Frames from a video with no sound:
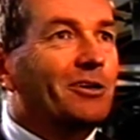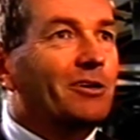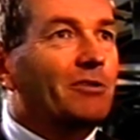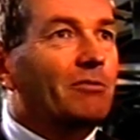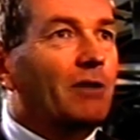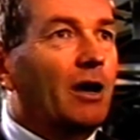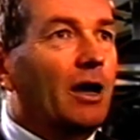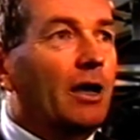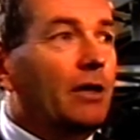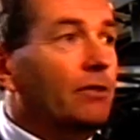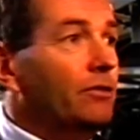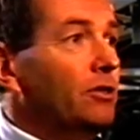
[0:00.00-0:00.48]

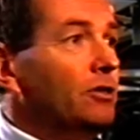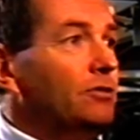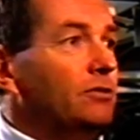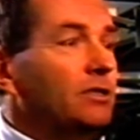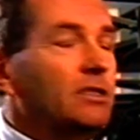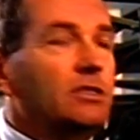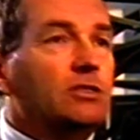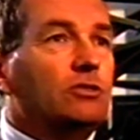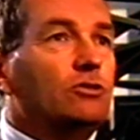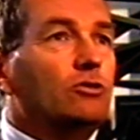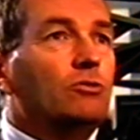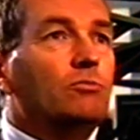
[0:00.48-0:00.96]
right, there
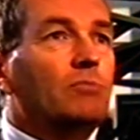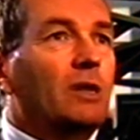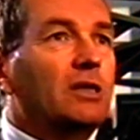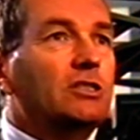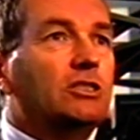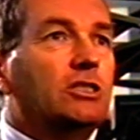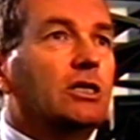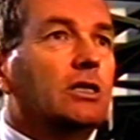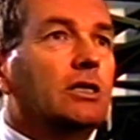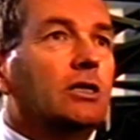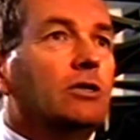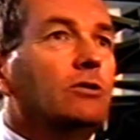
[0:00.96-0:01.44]
is no
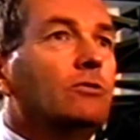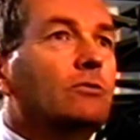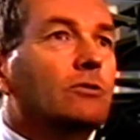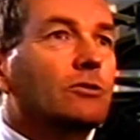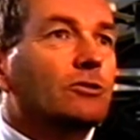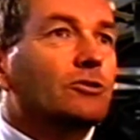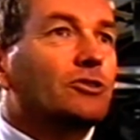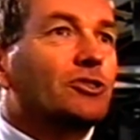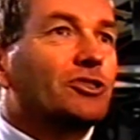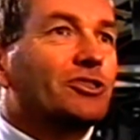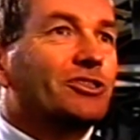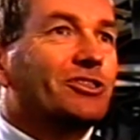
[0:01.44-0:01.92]
magic
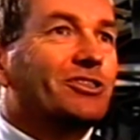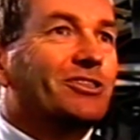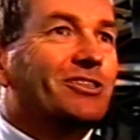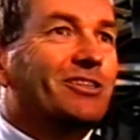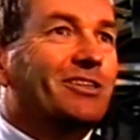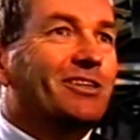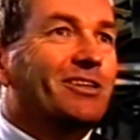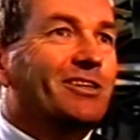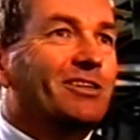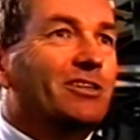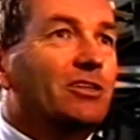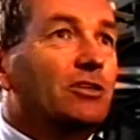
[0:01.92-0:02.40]
cures.
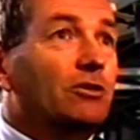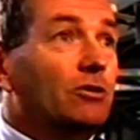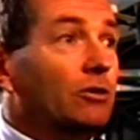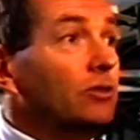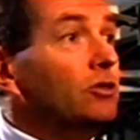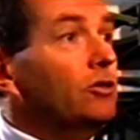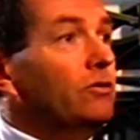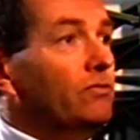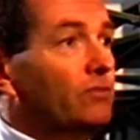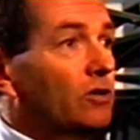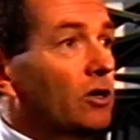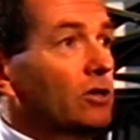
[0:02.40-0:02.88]
You know,
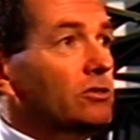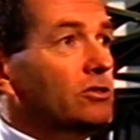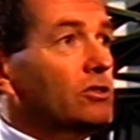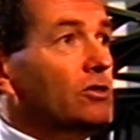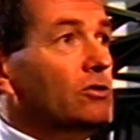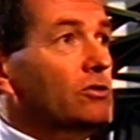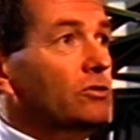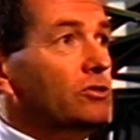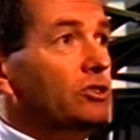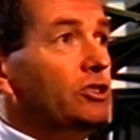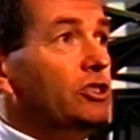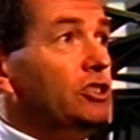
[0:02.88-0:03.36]
you've got to
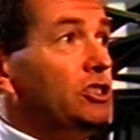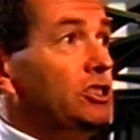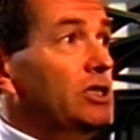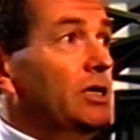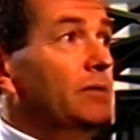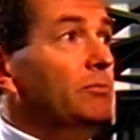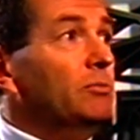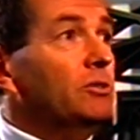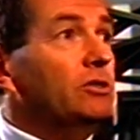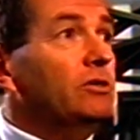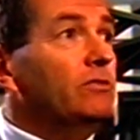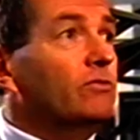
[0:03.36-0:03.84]
go to the
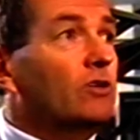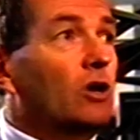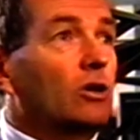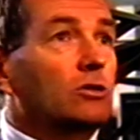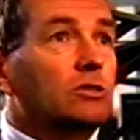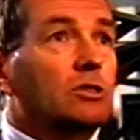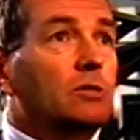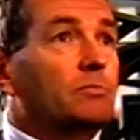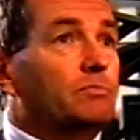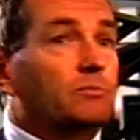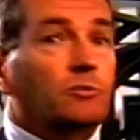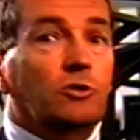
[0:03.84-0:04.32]
gym, and you've got
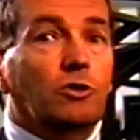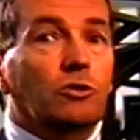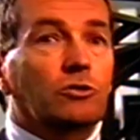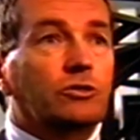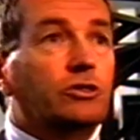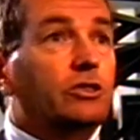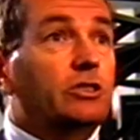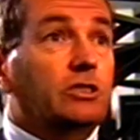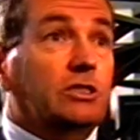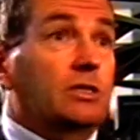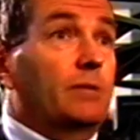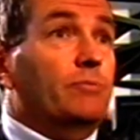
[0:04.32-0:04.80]
to go
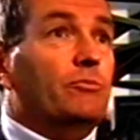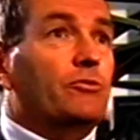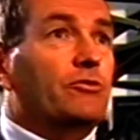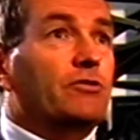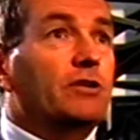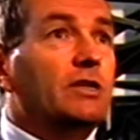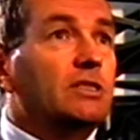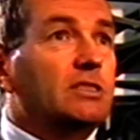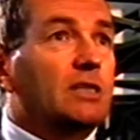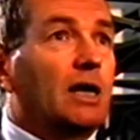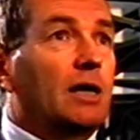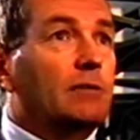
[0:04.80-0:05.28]
to the gym
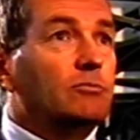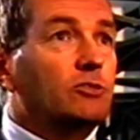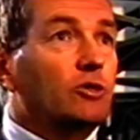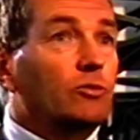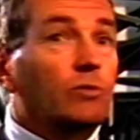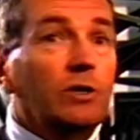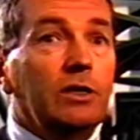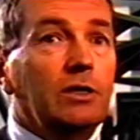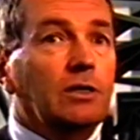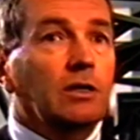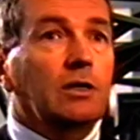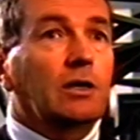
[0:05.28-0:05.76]
3 times a
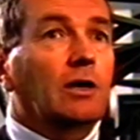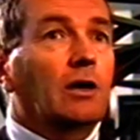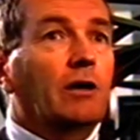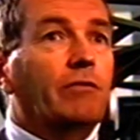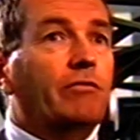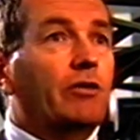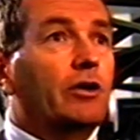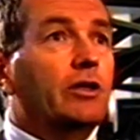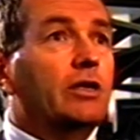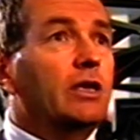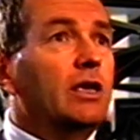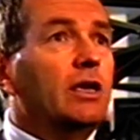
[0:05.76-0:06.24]
week
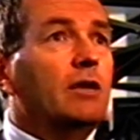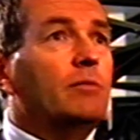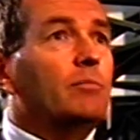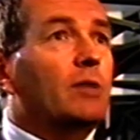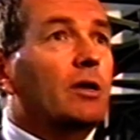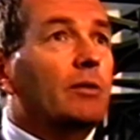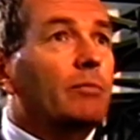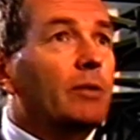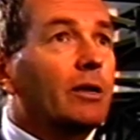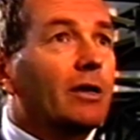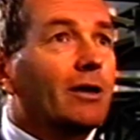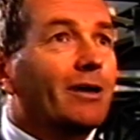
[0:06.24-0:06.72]
for a year
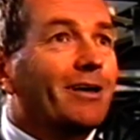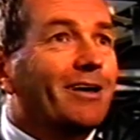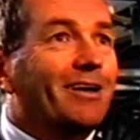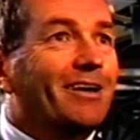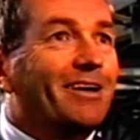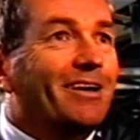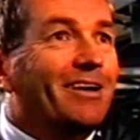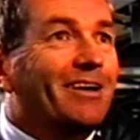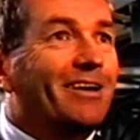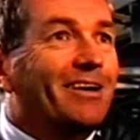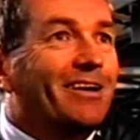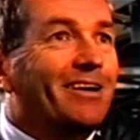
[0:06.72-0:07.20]
maybe.
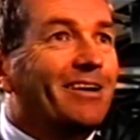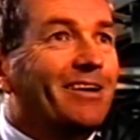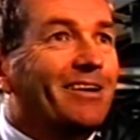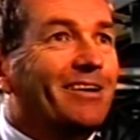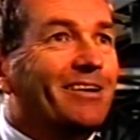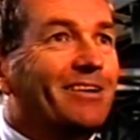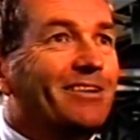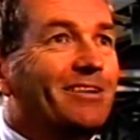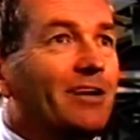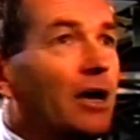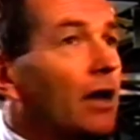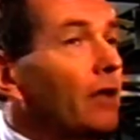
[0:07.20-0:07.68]

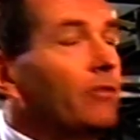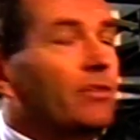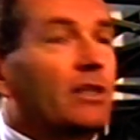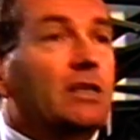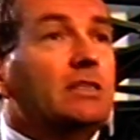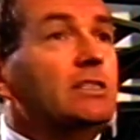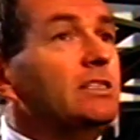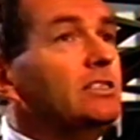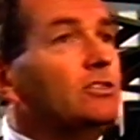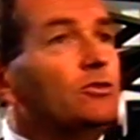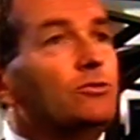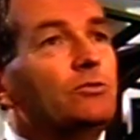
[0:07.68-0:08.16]
Now,
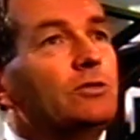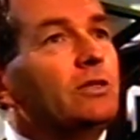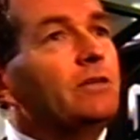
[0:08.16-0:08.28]
this is no